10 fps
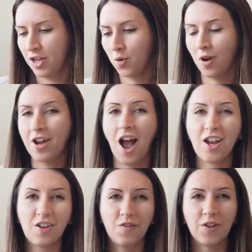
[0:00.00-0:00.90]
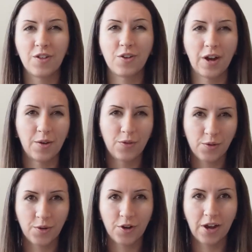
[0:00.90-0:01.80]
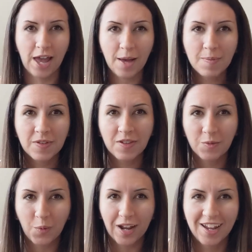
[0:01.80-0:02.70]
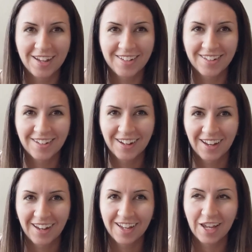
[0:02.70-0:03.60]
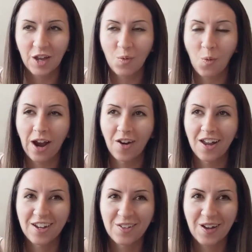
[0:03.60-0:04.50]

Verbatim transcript: you were not going to feel the ground through your hips, which can wear on you.